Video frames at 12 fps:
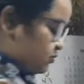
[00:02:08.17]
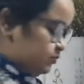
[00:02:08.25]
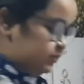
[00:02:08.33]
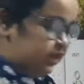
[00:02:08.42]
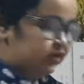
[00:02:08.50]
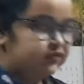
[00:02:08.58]

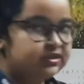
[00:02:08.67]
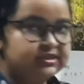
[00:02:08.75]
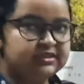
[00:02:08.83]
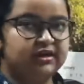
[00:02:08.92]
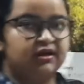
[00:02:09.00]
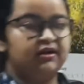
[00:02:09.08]
there was
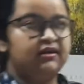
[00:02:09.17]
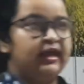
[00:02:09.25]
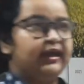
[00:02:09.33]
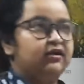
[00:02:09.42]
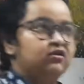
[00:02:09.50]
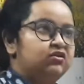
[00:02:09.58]

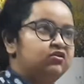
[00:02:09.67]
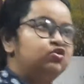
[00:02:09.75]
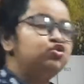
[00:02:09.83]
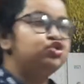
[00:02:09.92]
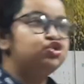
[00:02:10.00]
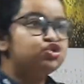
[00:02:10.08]

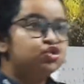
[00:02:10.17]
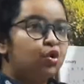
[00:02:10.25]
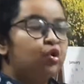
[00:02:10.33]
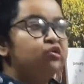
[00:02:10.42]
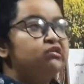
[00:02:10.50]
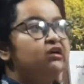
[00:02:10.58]
to
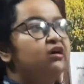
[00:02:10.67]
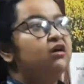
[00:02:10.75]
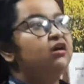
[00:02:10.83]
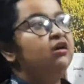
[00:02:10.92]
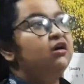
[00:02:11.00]
show the